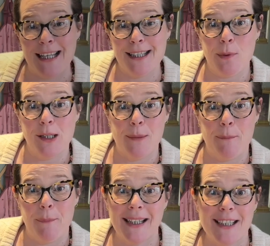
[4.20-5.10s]
friends,
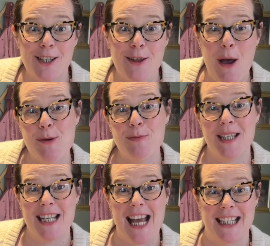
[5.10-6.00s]
welcome back to the
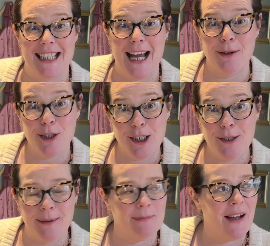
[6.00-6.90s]
homestead. How you
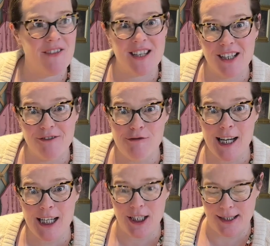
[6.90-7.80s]
doing? Haven't seen you
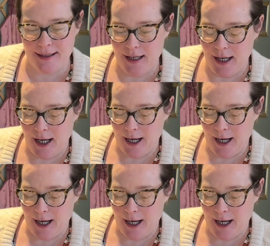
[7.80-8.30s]
for ages.